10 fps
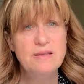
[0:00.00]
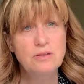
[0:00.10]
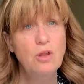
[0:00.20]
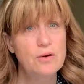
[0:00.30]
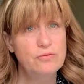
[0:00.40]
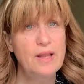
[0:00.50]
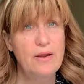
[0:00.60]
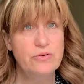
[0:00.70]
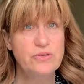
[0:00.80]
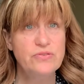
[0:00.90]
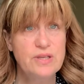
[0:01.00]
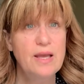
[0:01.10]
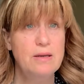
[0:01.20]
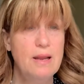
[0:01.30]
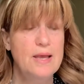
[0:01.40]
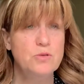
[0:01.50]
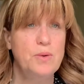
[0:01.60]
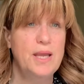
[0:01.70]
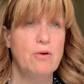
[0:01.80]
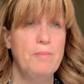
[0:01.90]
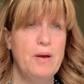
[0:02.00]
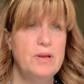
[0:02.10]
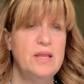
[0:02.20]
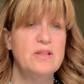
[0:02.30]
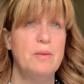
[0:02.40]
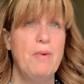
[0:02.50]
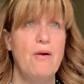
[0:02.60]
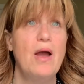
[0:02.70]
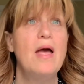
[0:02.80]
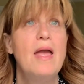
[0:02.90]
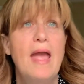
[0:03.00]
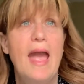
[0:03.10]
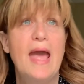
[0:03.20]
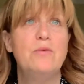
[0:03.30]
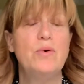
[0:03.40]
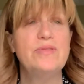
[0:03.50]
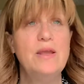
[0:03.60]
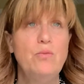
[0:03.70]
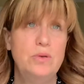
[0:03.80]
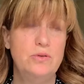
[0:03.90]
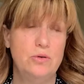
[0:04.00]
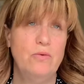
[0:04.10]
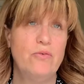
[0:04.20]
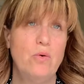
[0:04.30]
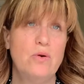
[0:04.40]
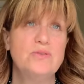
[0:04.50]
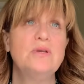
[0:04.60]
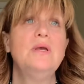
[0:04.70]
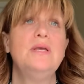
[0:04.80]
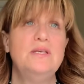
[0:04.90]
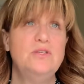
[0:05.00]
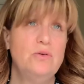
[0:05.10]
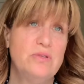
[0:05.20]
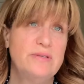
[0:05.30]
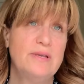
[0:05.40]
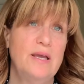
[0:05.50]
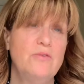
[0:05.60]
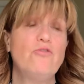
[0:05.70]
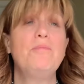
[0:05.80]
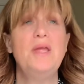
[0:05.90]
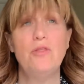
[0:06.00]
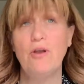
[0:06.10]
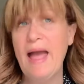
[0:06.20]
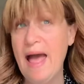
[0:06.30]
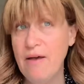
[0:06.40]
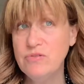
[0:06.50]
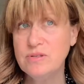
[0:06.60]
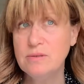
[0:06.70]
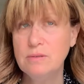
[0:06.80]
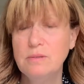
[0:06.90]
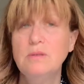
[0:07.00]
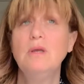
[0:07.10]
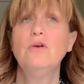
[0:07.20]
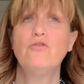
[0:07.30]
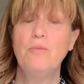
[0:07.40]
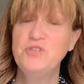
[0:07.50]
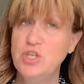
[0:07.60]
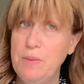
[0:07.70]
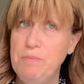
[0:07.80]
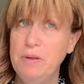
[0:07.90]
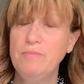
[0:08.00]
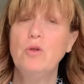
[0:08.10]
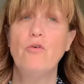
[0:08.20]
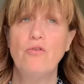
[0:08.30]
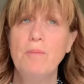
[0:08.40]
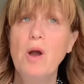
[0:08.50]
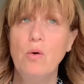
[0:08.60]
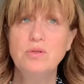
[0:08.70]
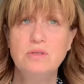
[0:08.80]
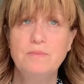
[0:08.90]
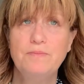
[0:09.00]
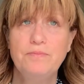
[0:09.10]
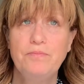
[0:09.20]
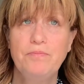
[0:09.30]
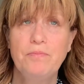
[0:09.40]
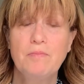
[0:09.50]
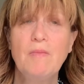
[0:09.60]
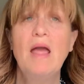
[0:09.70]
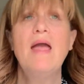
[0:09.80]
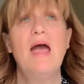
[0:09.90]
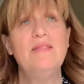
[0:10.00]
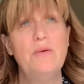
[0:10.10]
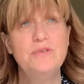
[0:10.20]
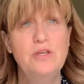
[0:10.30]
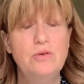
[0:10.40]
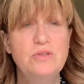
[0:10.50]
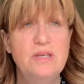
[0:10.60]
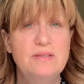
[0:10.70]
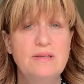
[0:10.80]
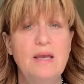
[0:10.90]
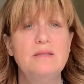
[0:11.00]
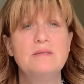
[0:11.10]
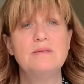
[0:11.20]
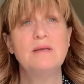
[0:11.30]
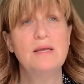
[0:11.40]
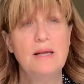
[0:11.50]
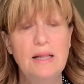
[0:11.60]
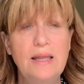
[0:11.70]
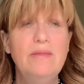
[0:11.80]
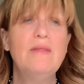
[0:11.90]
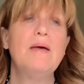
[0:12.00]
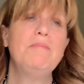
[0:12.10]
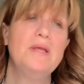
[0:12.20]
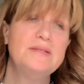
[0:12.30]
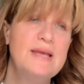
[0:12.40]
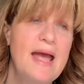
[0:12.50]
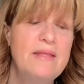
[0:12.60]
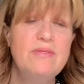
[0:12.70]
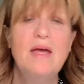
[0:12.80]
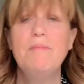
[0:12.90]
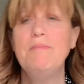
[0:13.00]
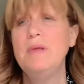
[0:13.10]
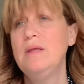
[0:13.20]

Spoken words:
a lot of layers of skin, as we hear about in the Gemara. And what they would do, of course, is use the skin from either calves, from sheep, or from goats, and they would use these skins, clean them, tan them,